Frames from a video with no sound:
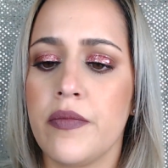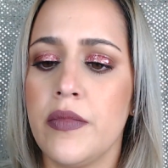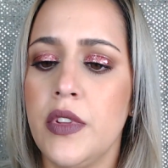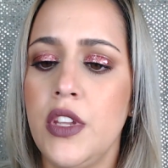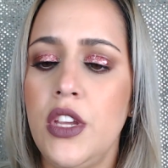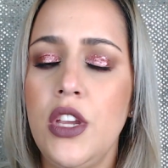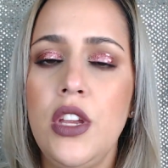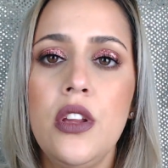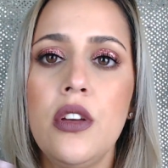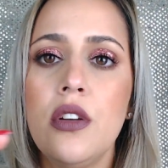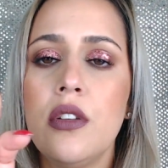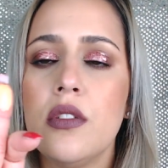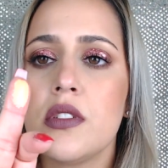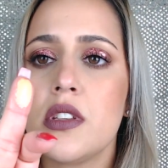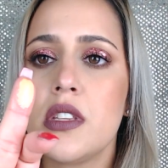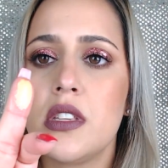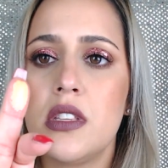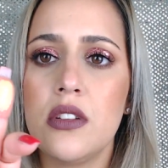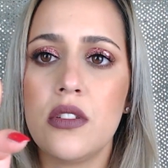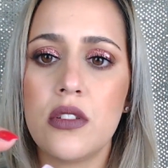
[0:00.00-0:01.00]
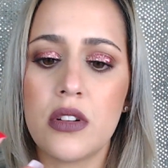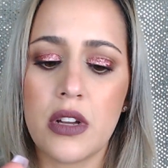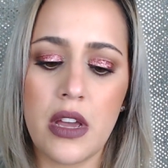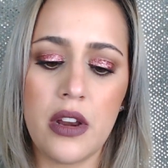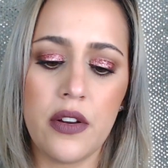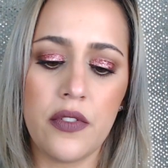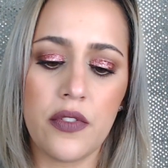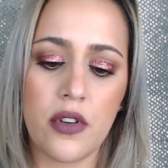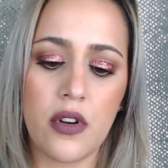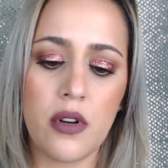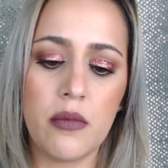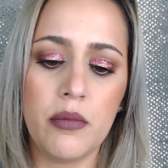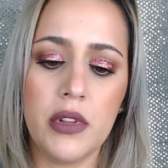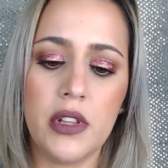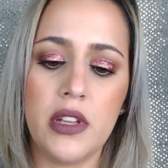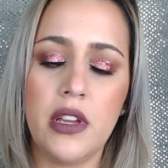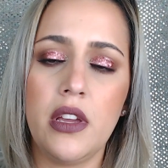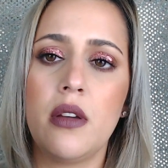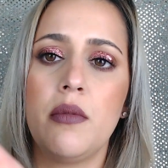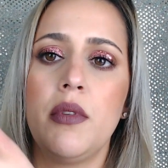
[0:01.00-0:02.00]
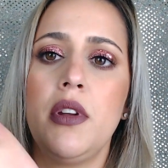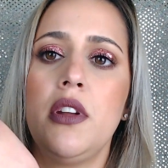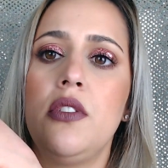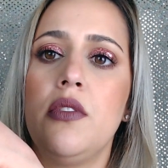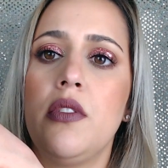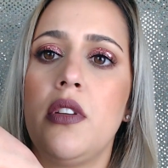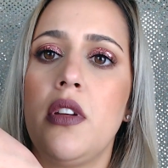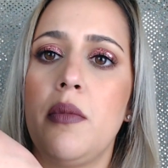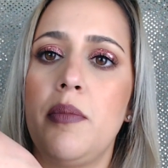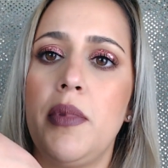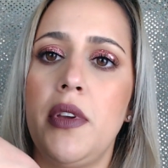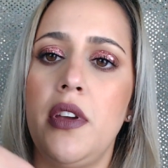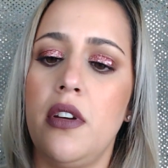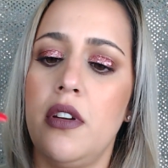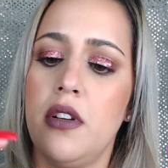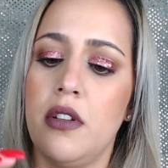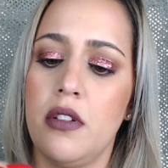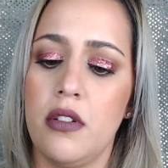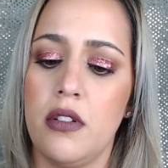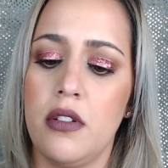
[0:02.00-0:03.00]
You know, still kind of crumbly. I'm going to do it up here.